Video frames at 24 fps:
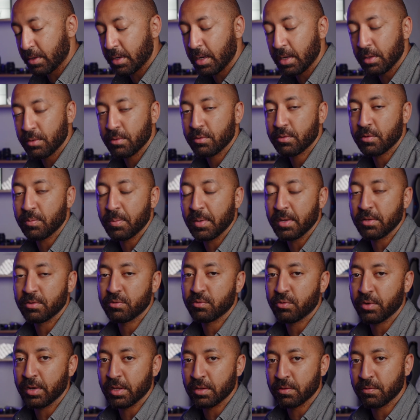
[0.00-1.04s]
color space
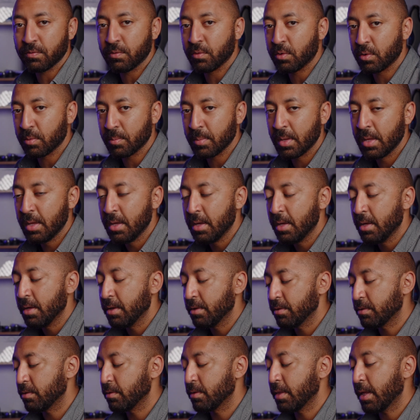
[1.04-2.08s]
transform.
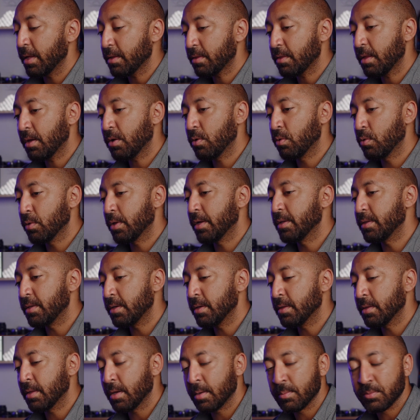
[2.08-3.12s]
So that's that whole
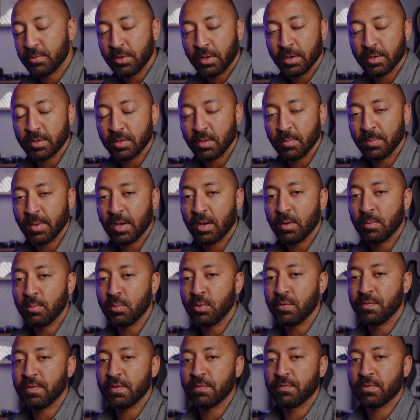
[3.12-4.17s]
idea that I'm talking about,
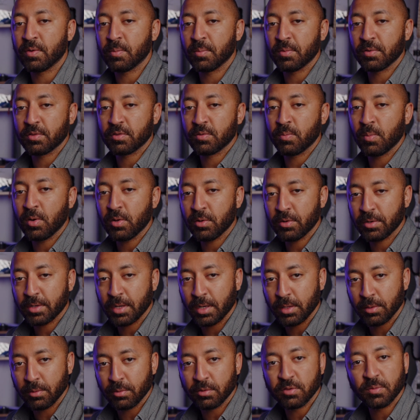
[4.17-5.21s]
moving from a smaller
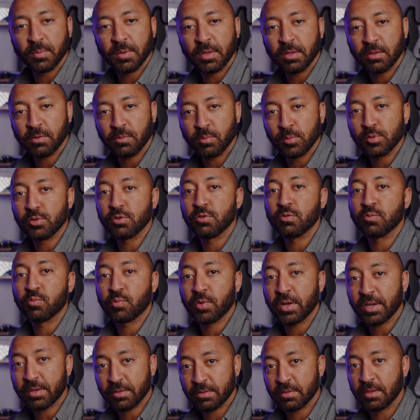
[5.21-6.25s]
color space, which is
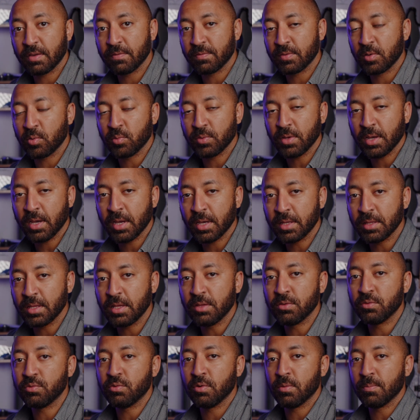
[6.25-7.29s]
Rec 709,
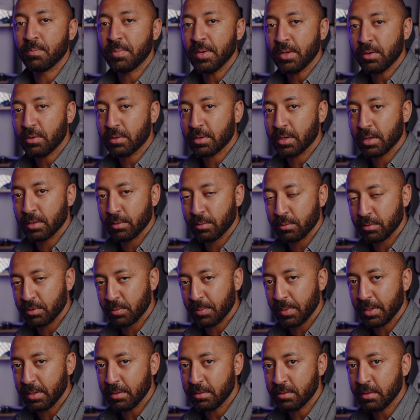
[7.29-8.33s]
into a bigger color
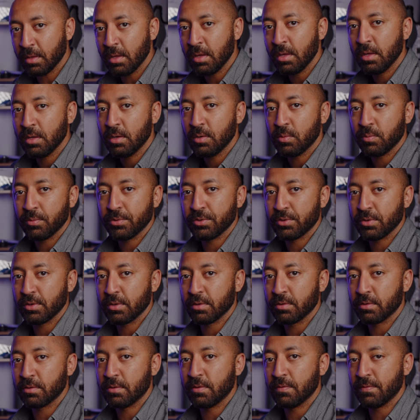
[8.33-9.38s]
space, which
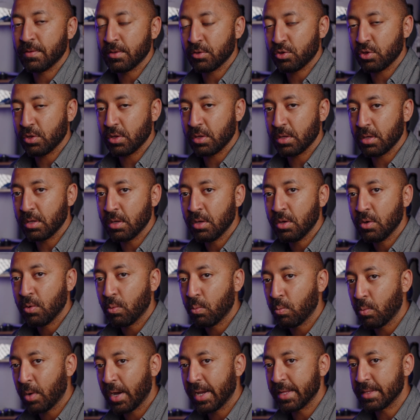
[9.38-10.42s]
is DaVinci
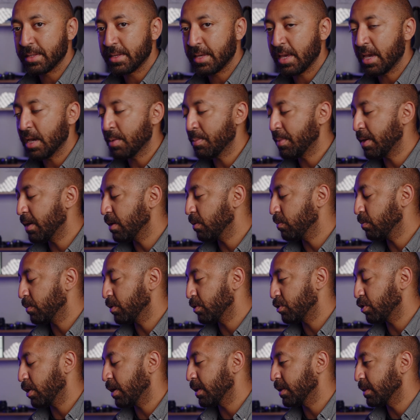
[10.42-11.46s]
Wide Gamut,
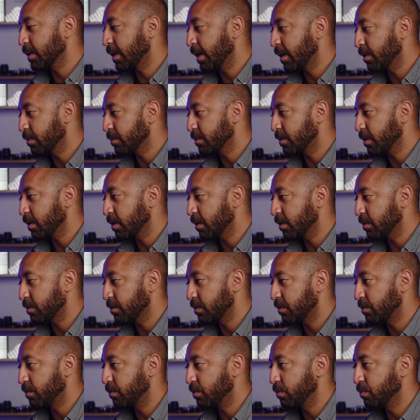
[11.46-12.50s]
which allows
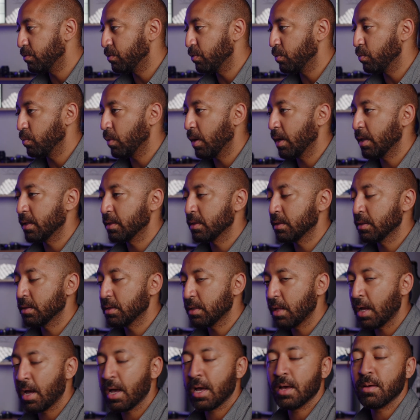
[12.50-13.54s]
us to do a
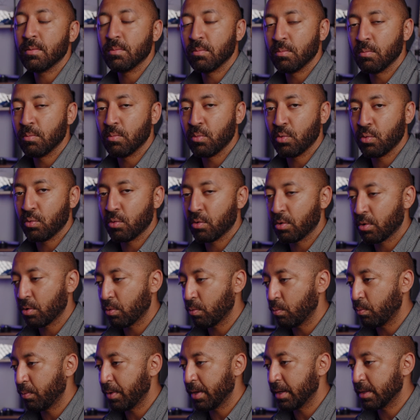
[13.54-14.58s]
lot
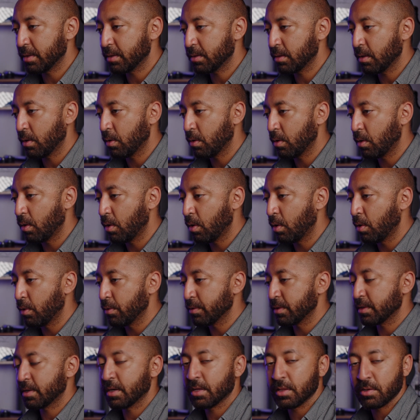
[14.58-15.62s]
more with
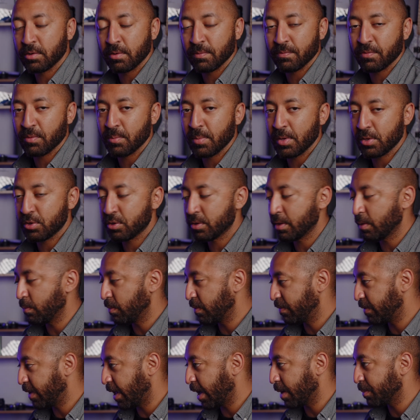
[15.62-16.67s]
all the color information that
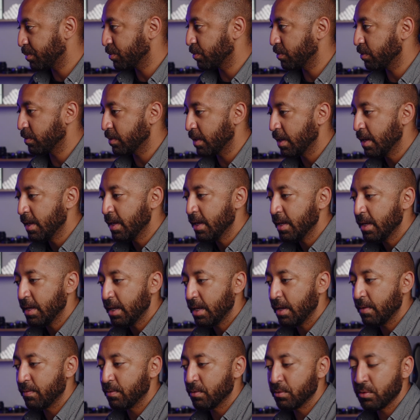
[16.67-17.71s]
we've captured.
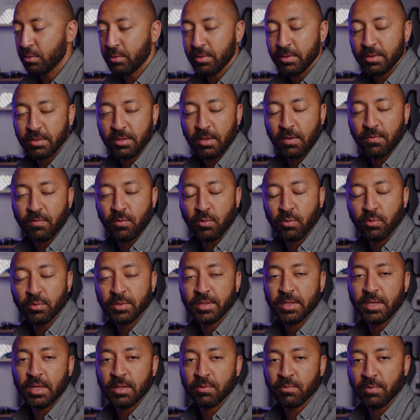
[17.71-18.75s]
If you're doing stuff
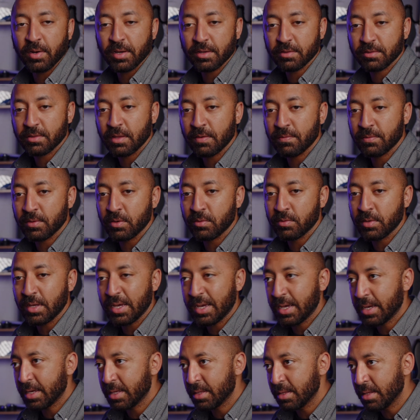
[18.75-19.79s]
only in Rec
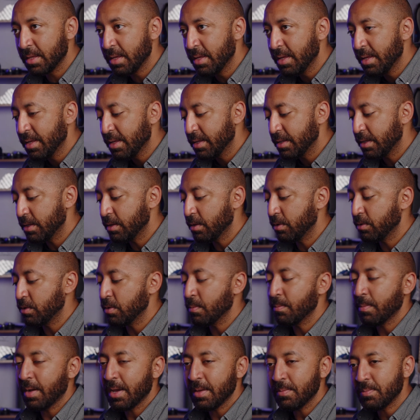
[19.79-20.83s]
709, you know,
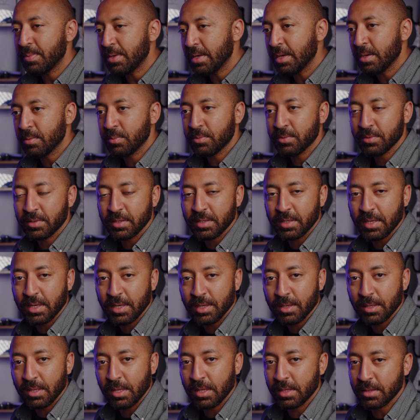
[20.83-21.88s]
you might be able to
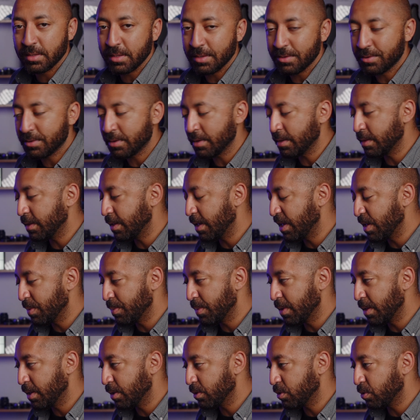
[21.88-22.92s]
get a decent
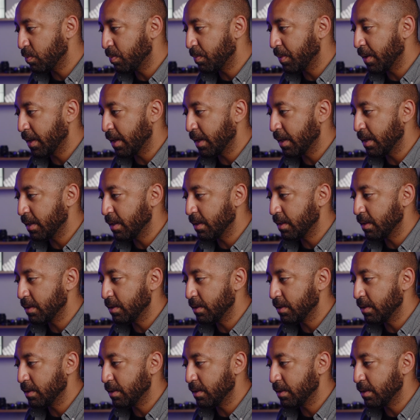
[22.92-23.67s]
image, but